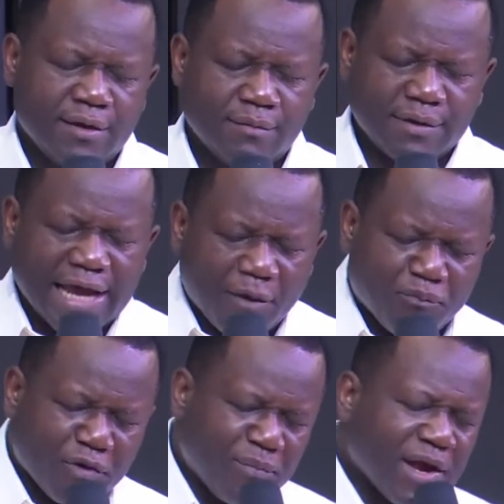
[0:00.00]
But there are
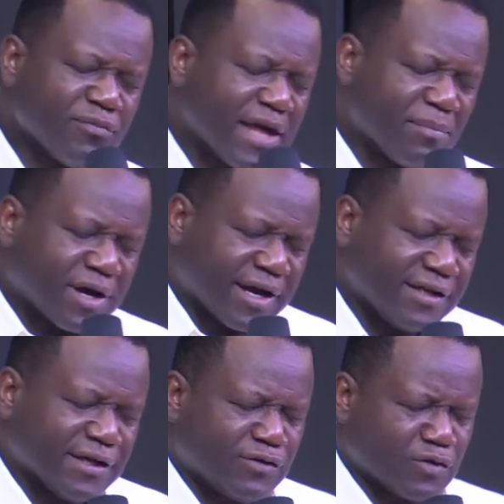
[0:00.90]
problems I'm
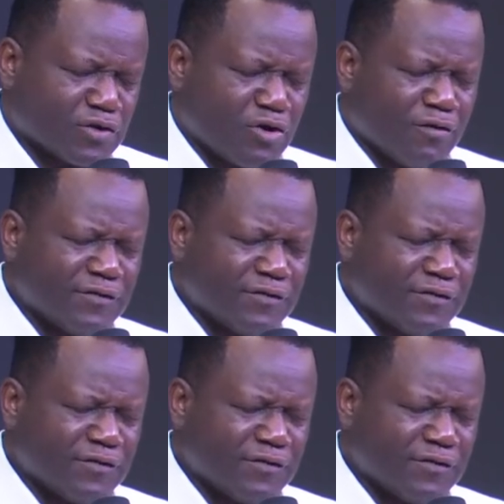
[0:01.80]
created to solve.